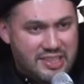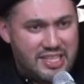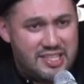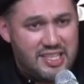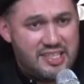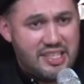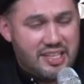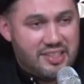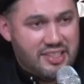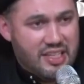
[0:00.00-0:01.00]
says
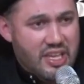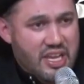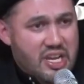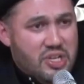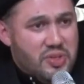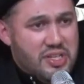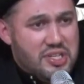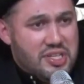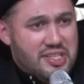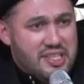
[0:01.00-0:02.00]
yes.
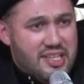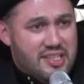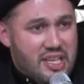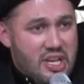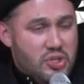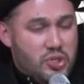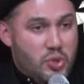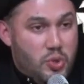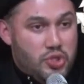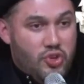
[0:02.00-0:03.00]
Tradition says
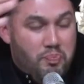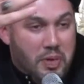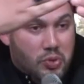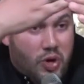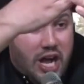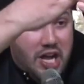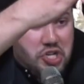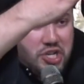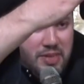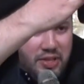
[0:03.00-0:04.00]
swords of Banu
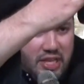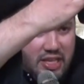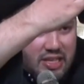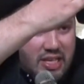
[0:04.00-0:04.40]
Hashim are there.